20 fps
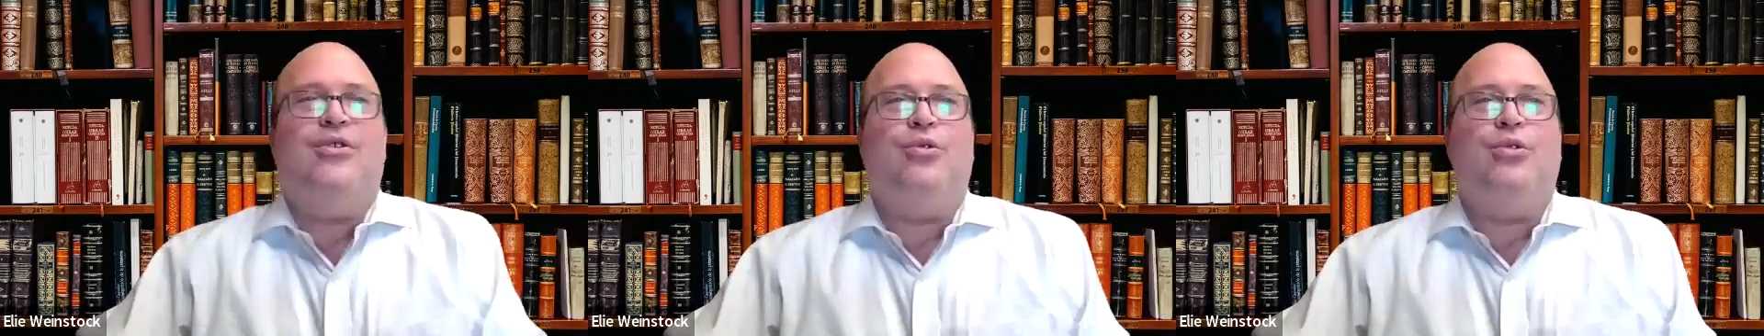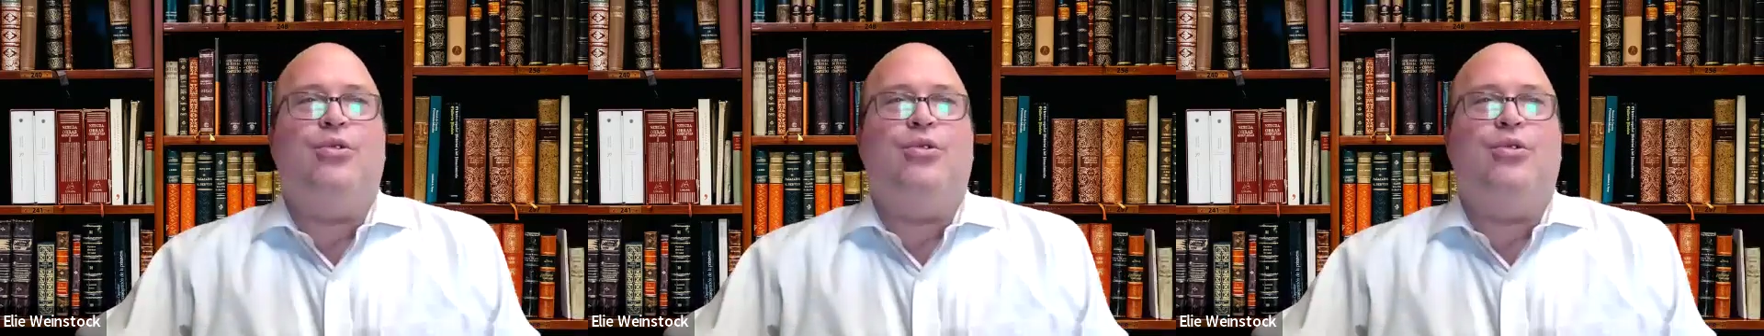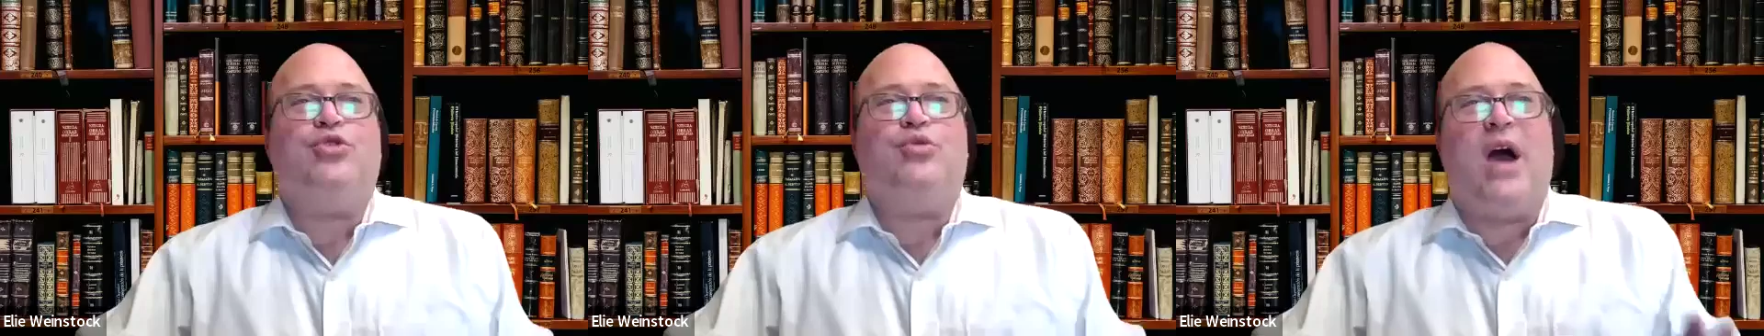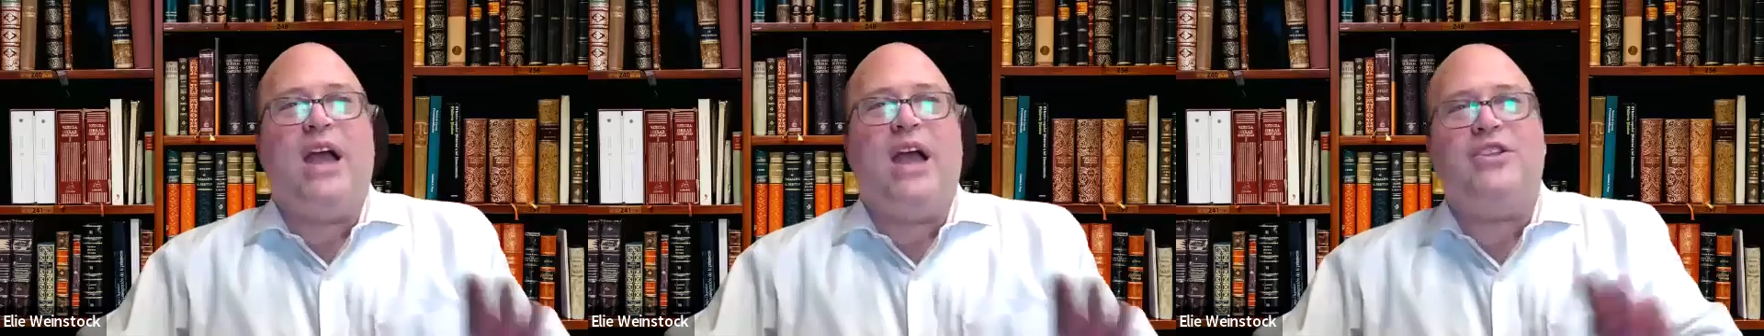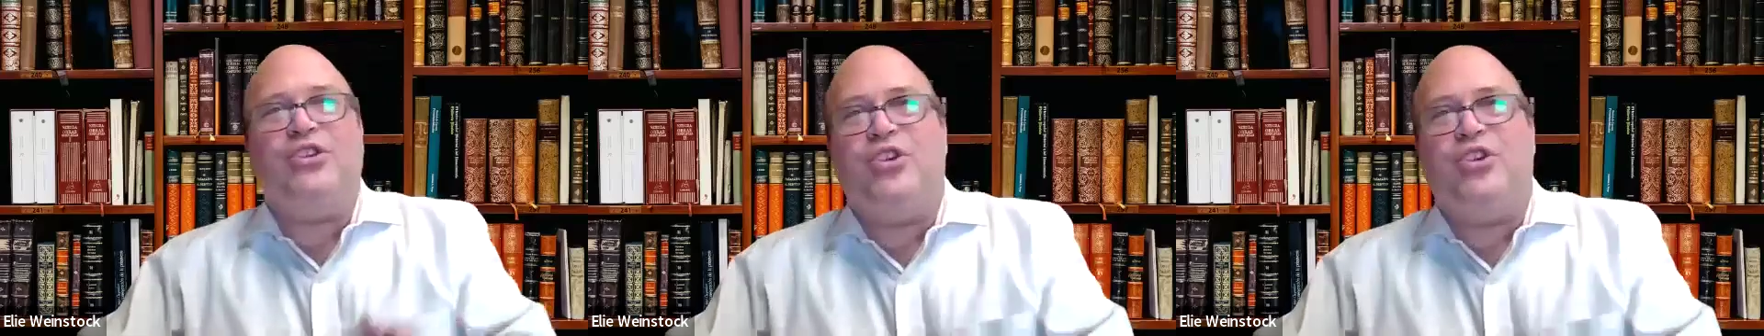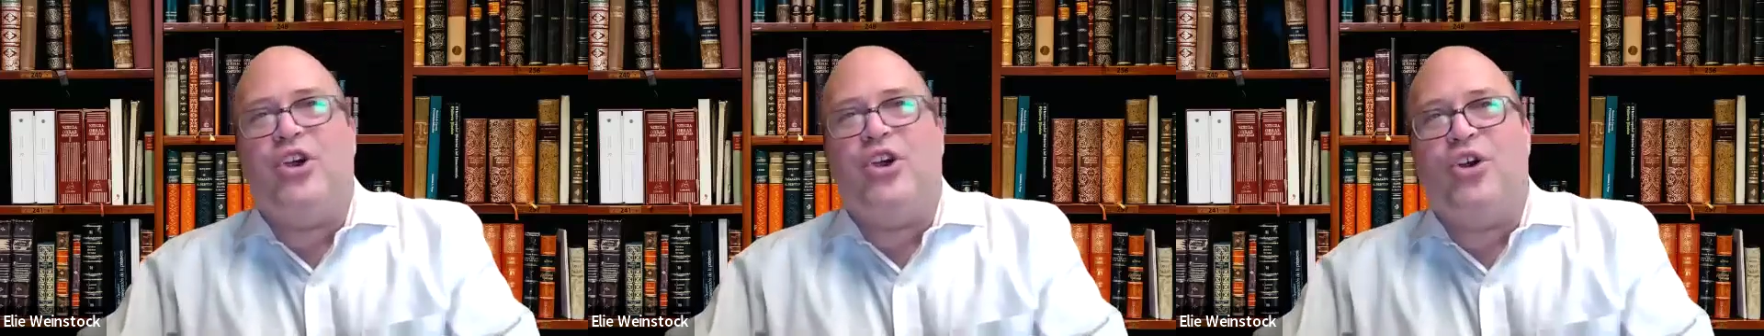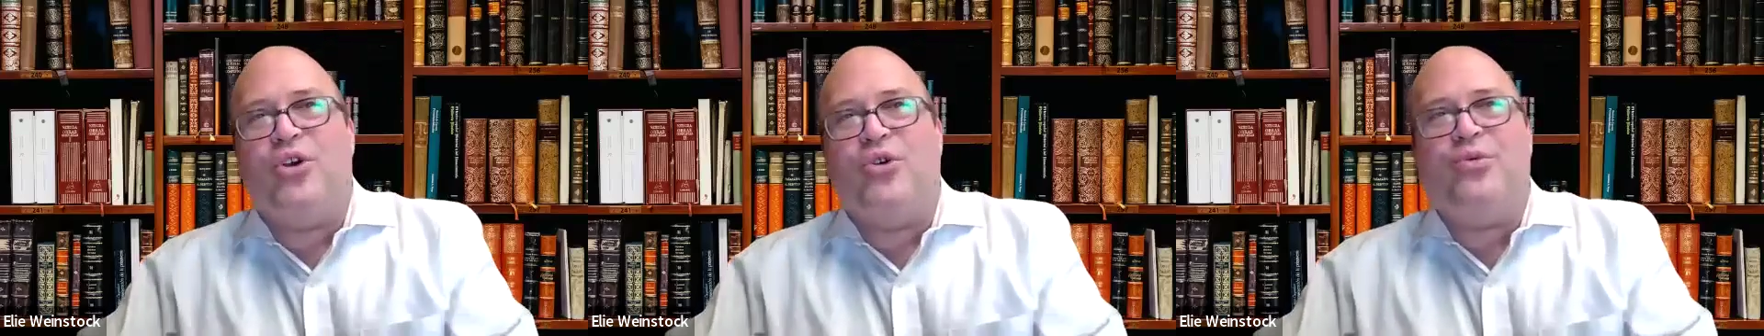or tried to
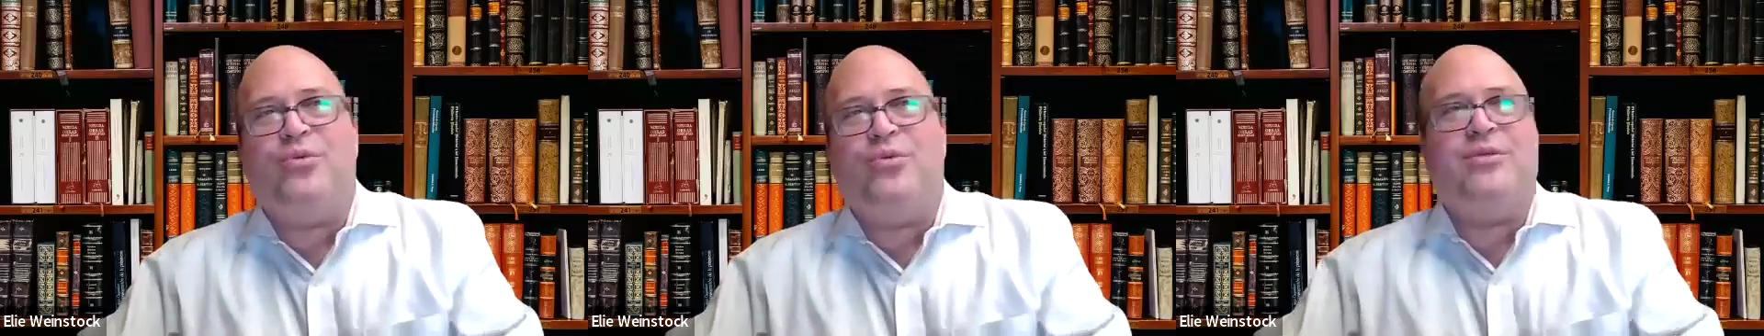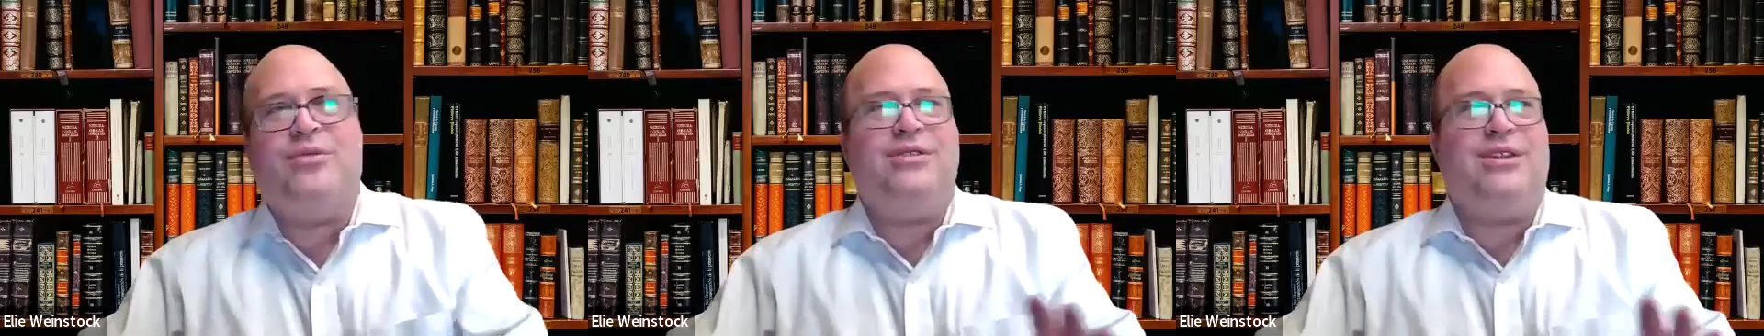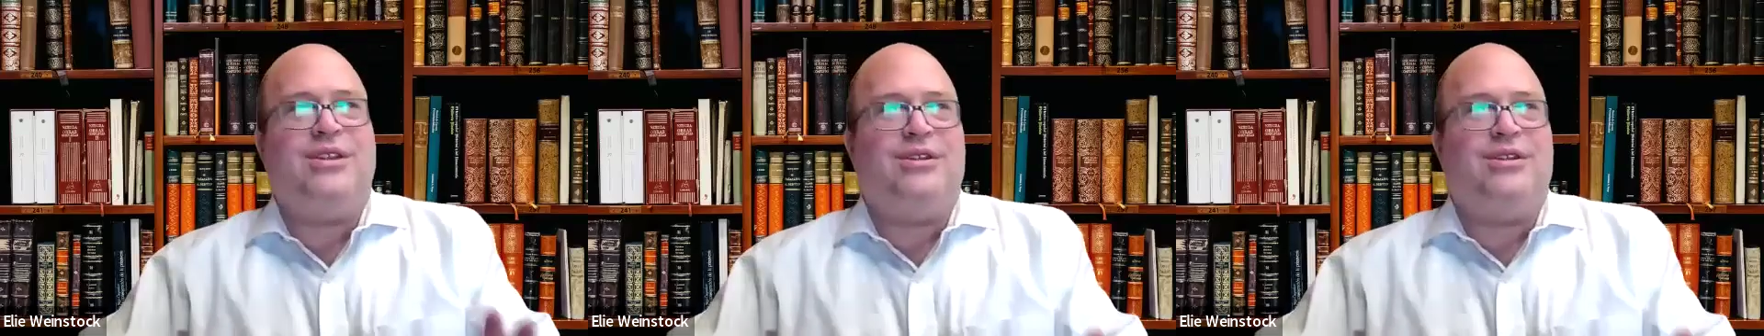go,